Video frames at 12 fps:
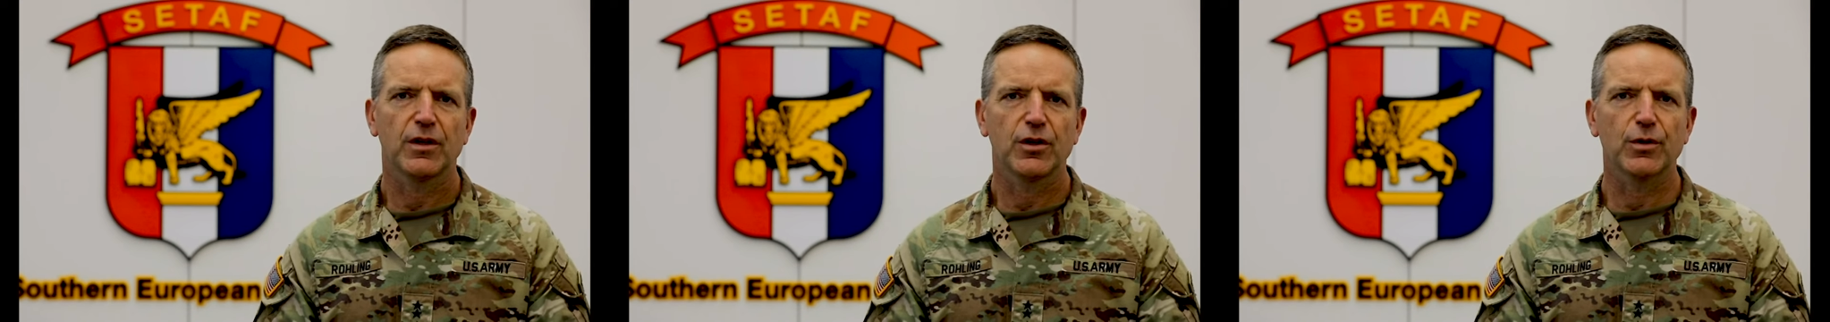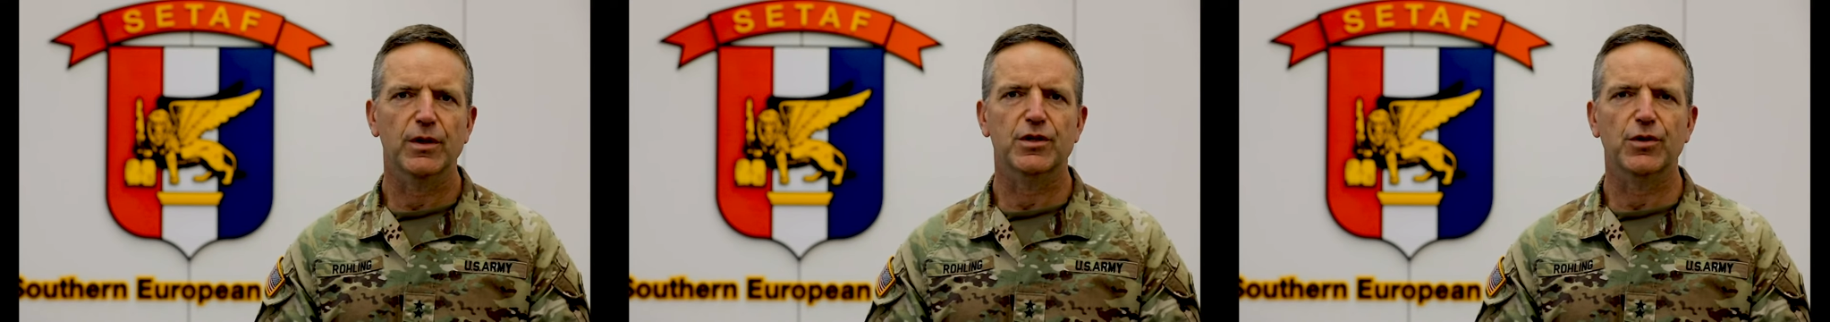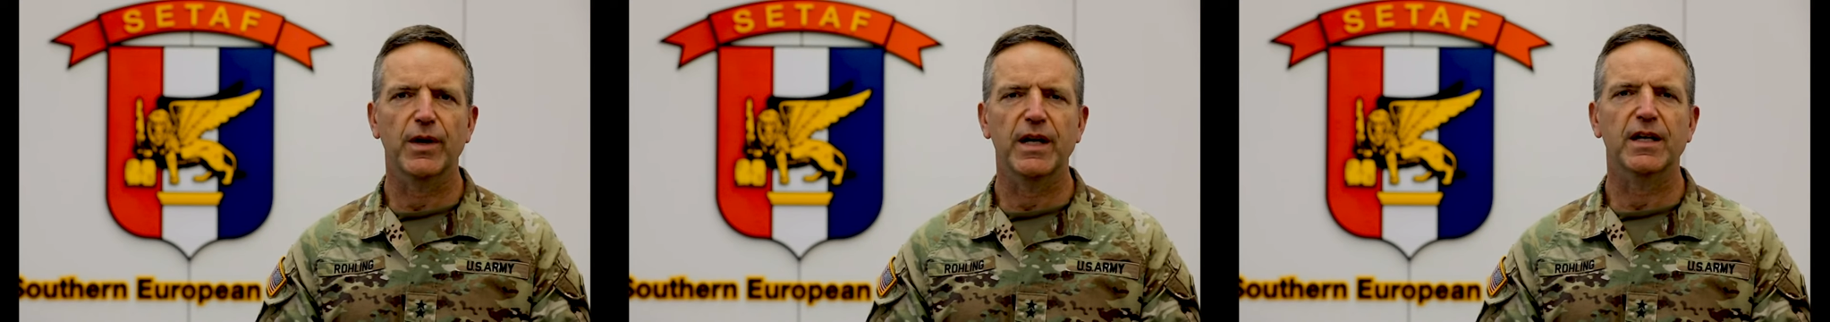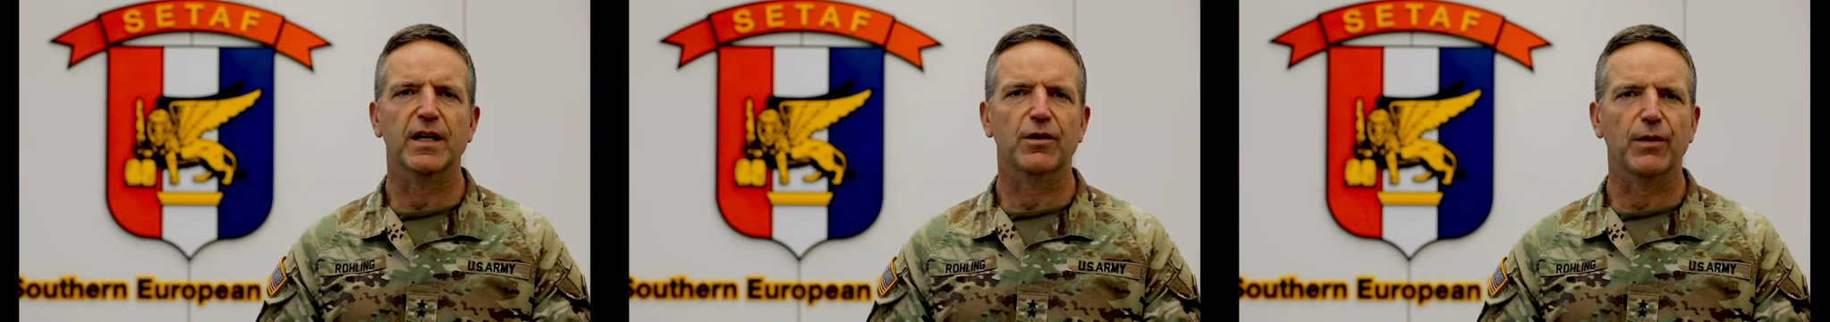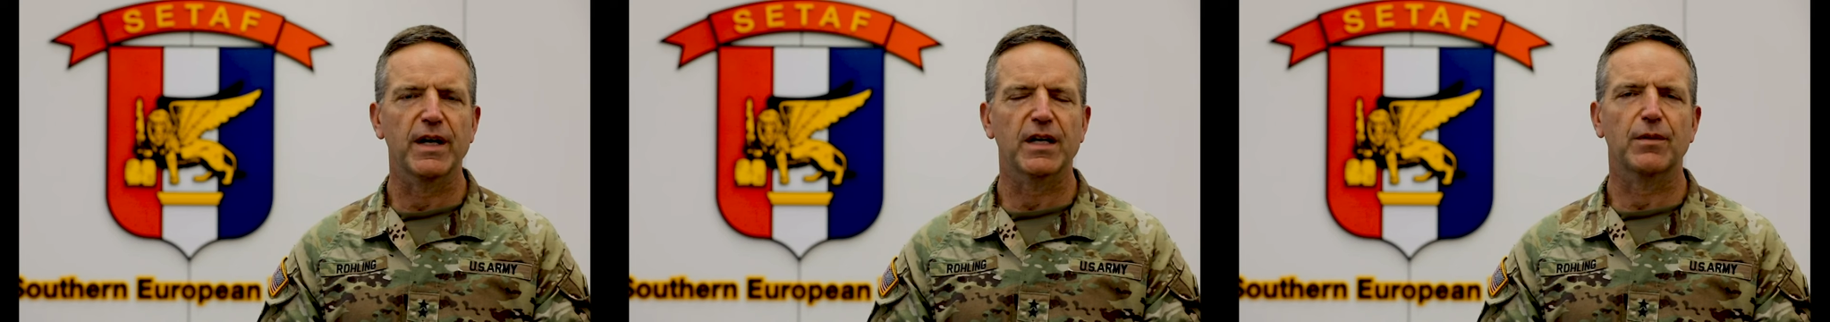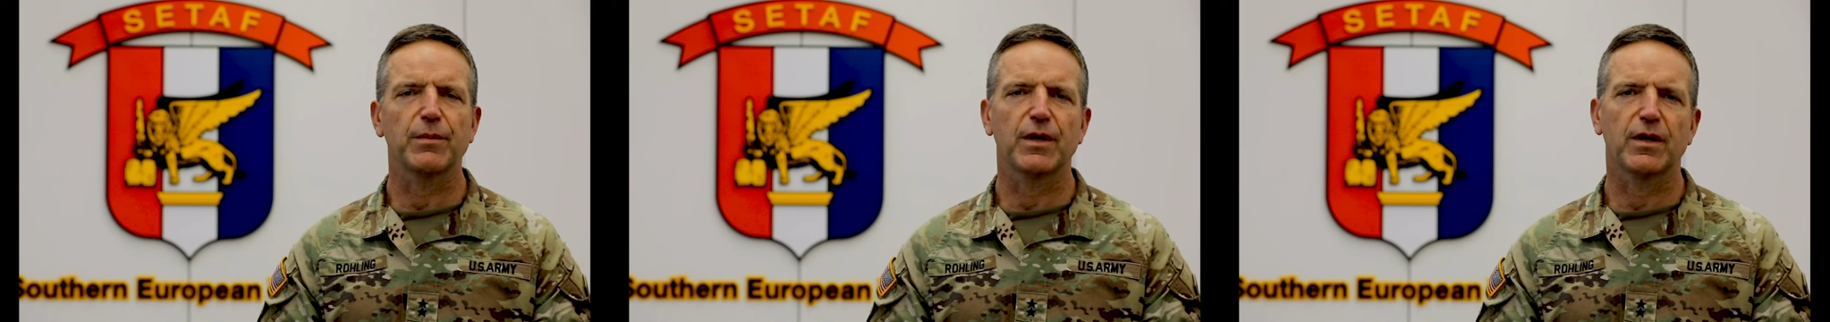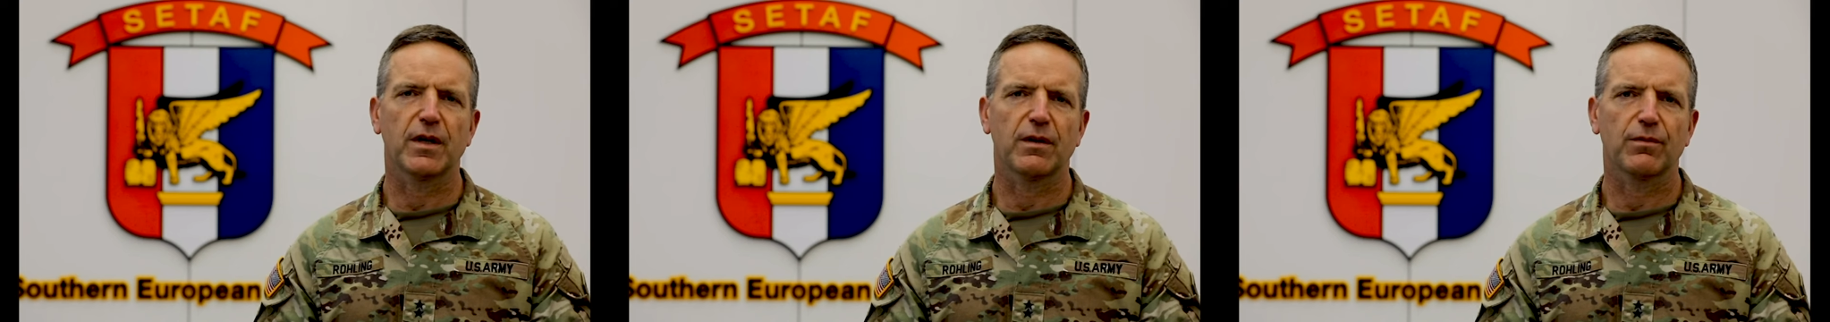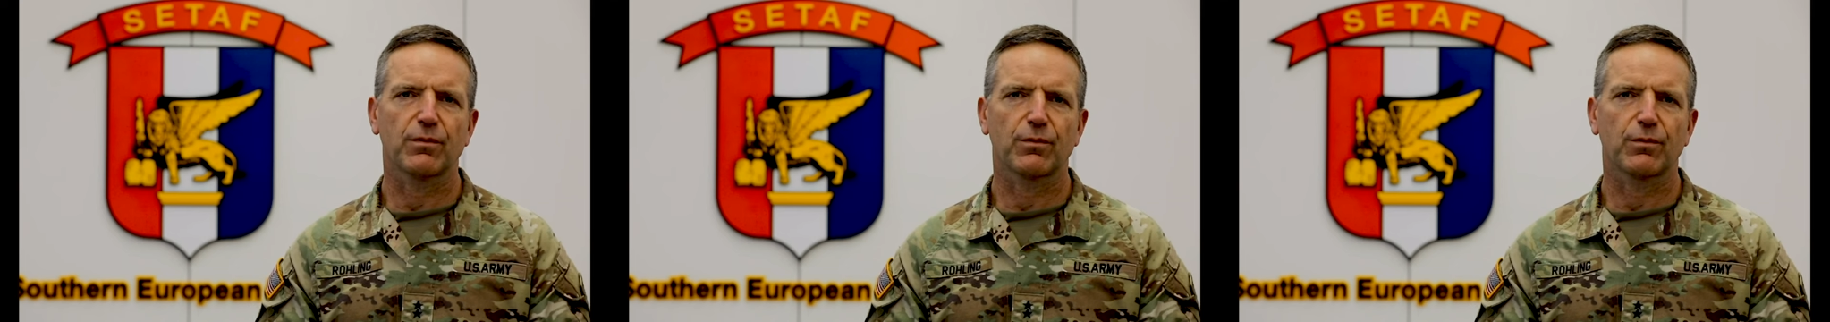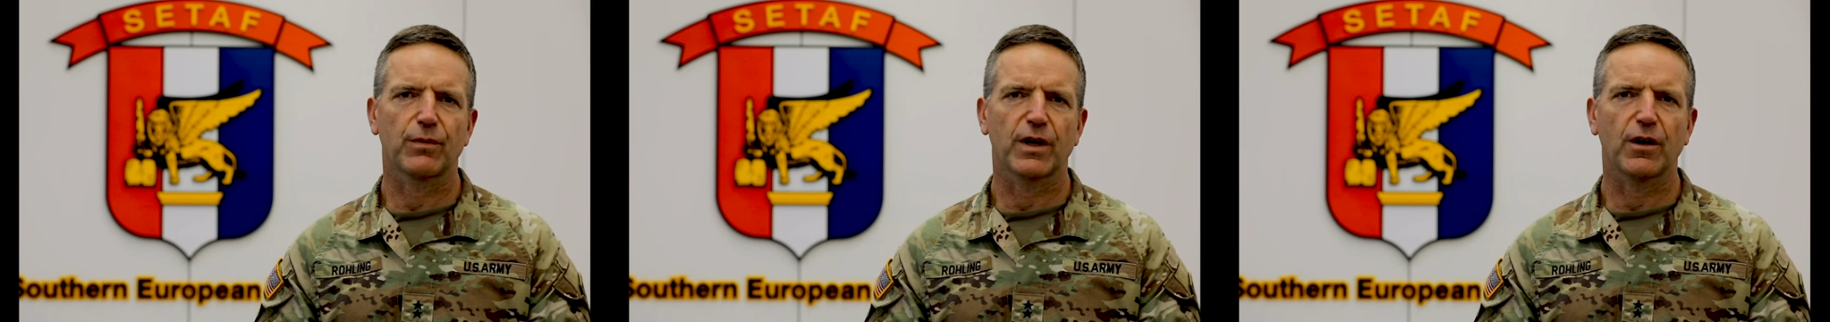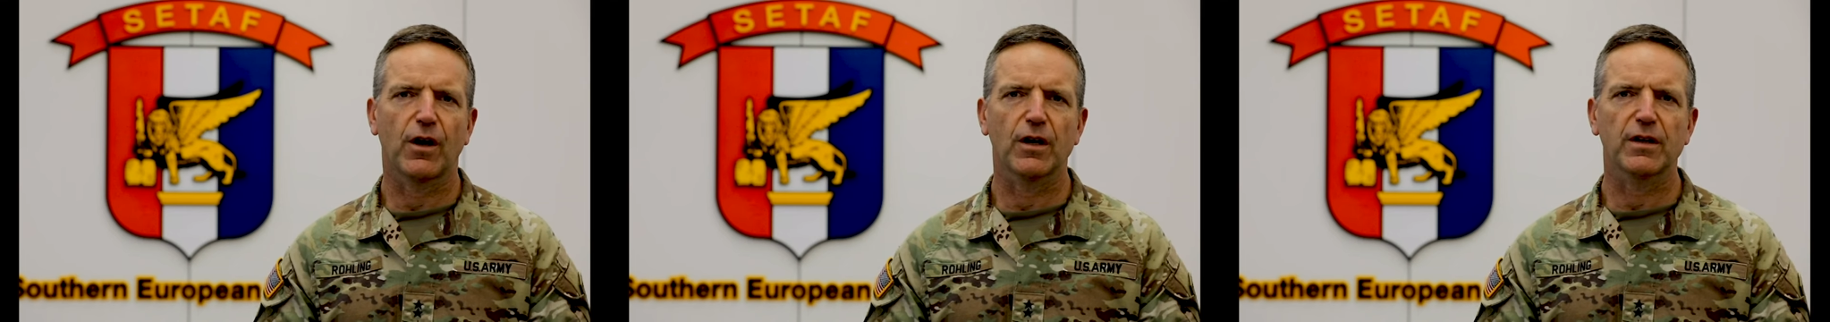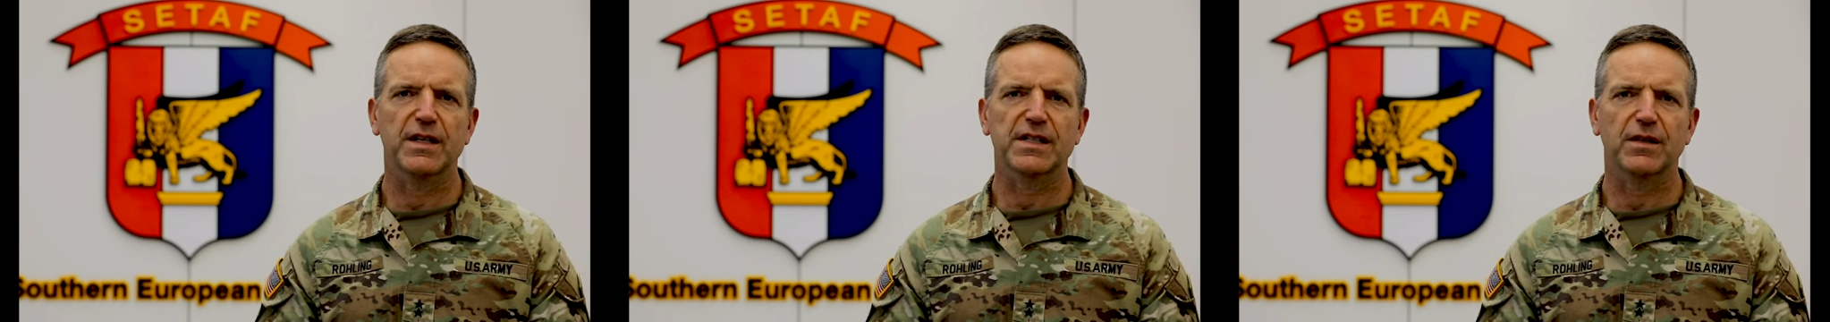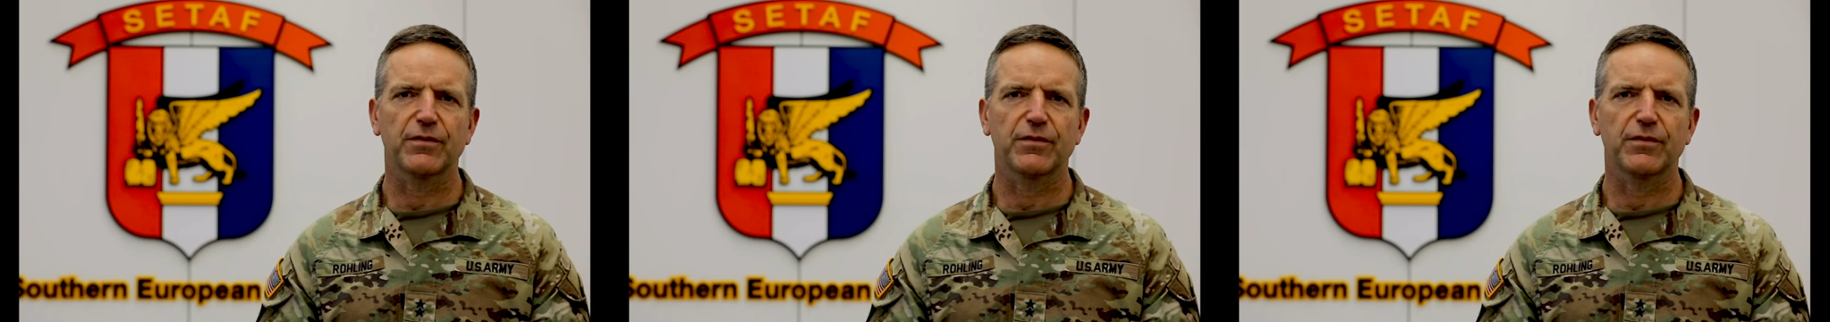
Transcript: You are joining a great community. Regardless